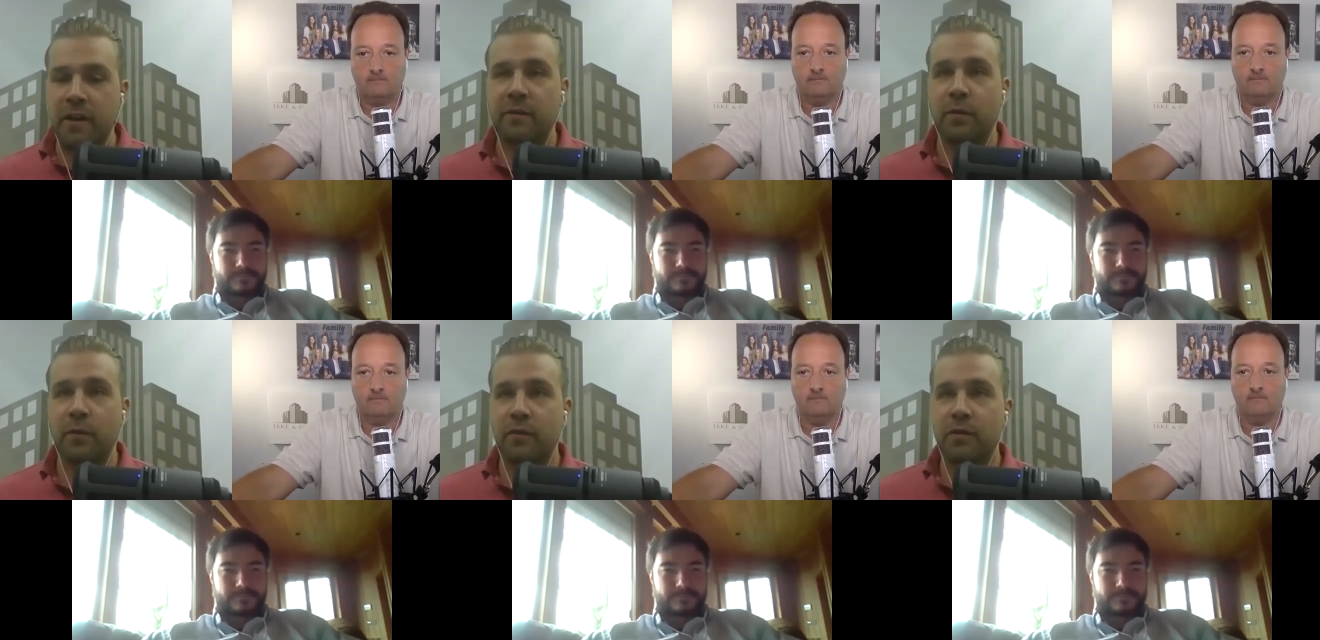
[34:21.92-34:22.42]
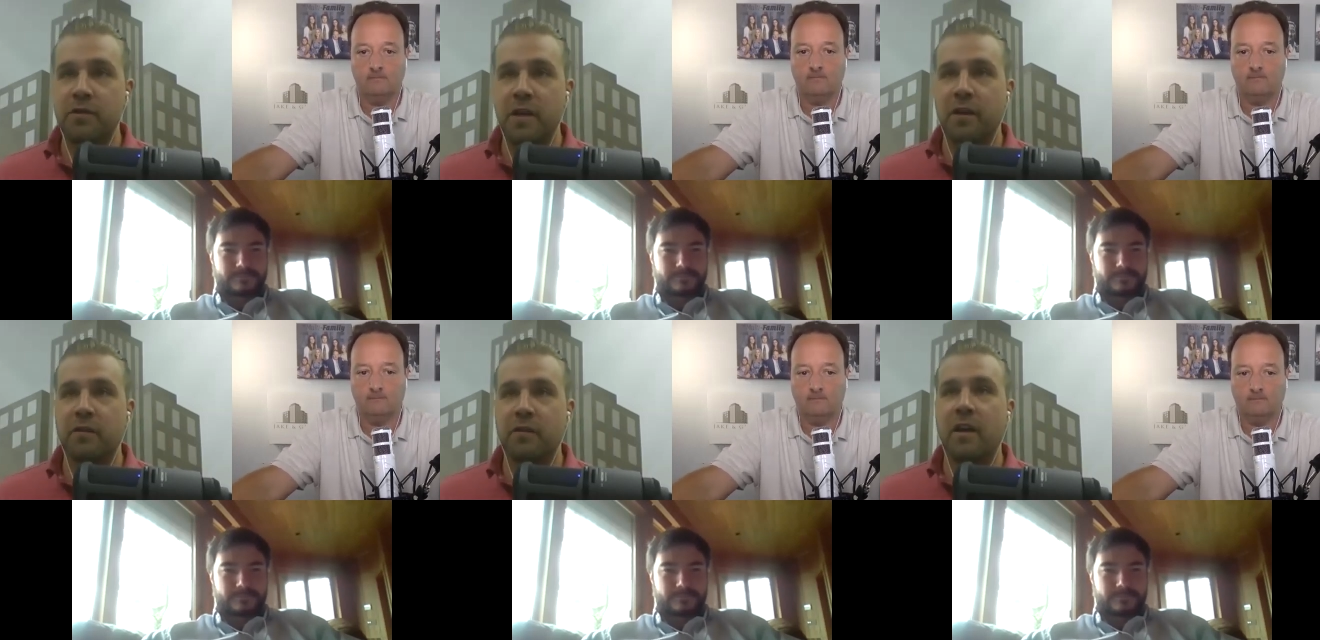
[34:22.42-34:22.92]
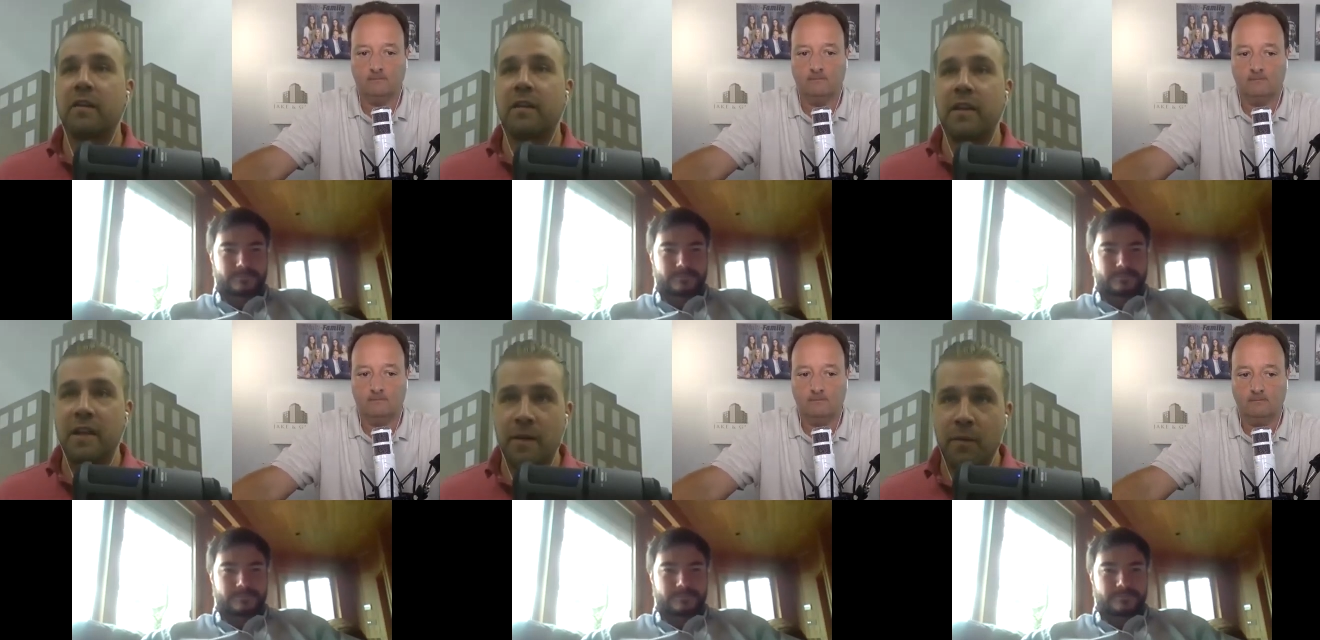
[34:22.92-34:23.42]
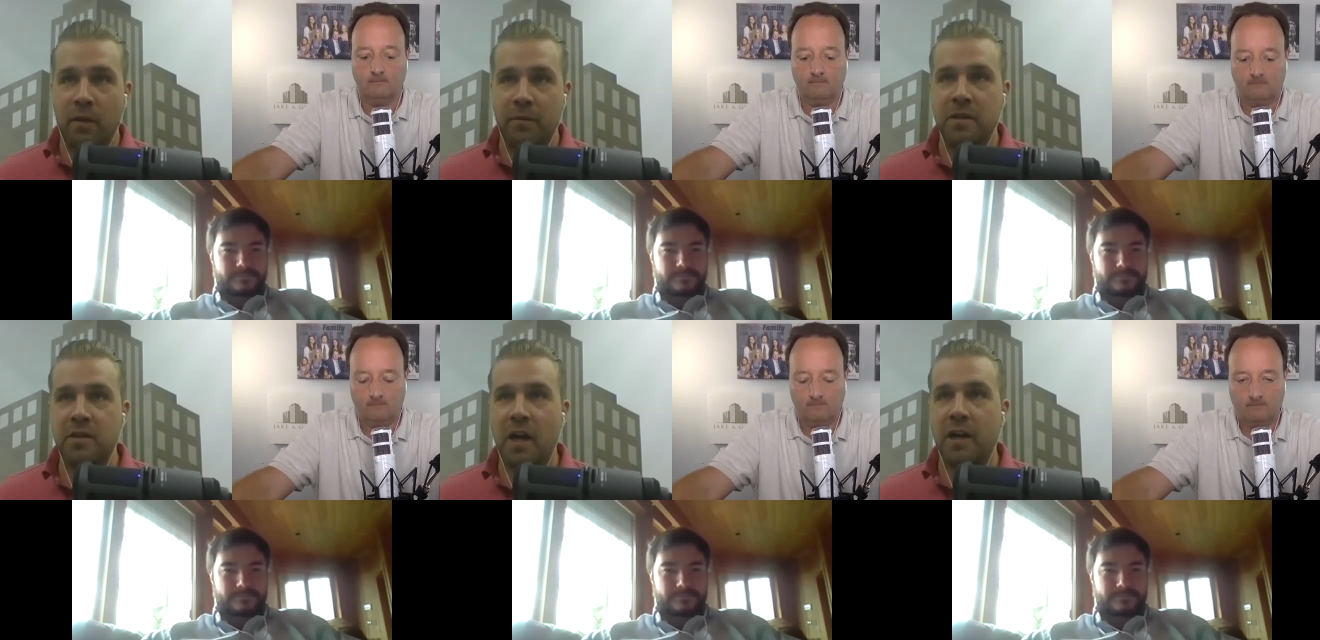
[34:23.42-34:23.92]
Speaker 1: Movers and Shakers guest, email me,
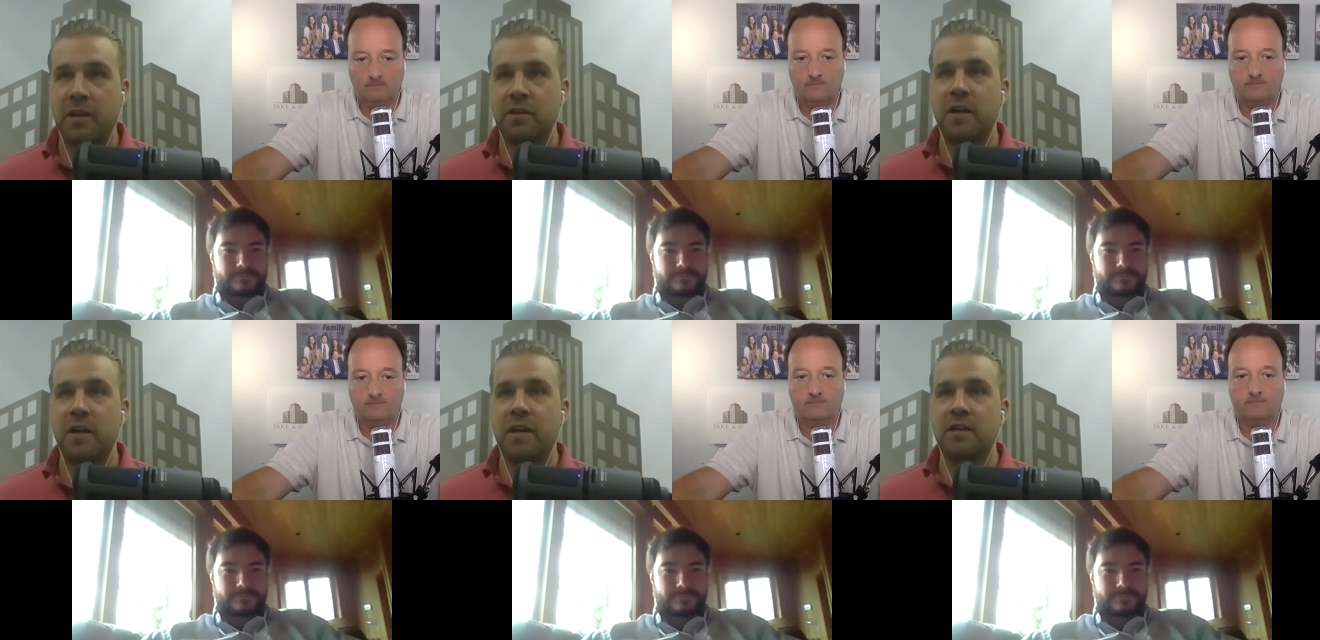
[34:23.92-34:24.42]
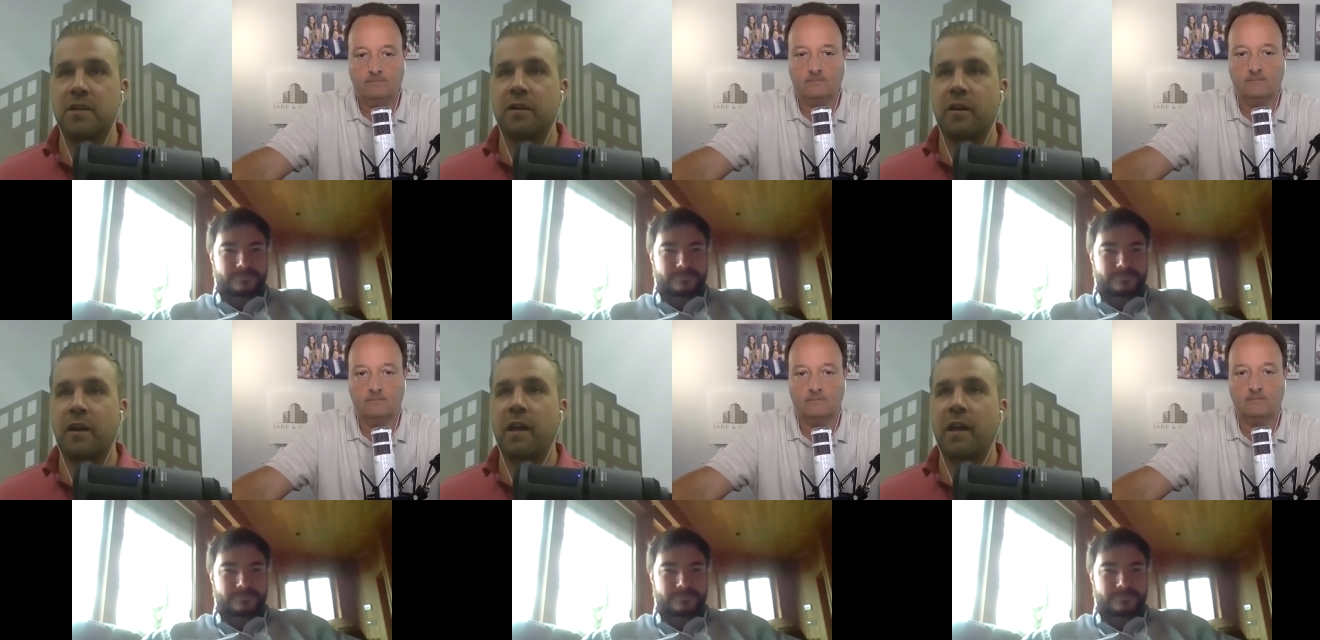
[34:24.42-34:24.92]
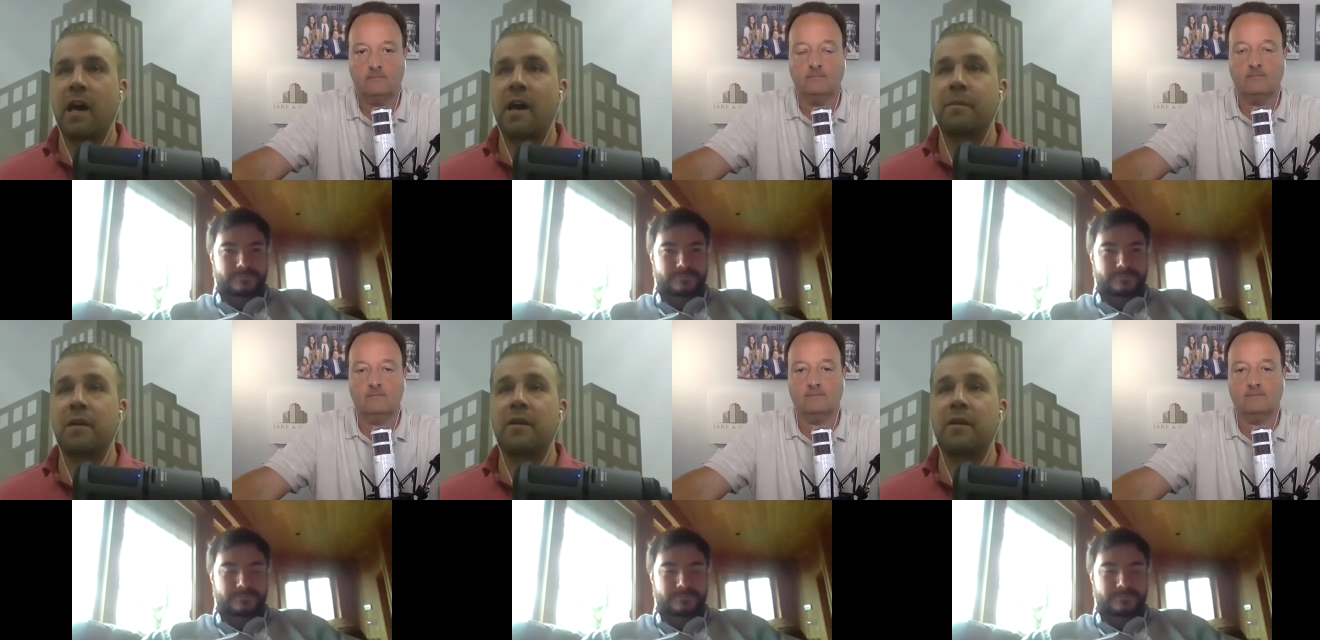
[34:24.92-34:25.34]
Josh at jake and gino dot com. And if you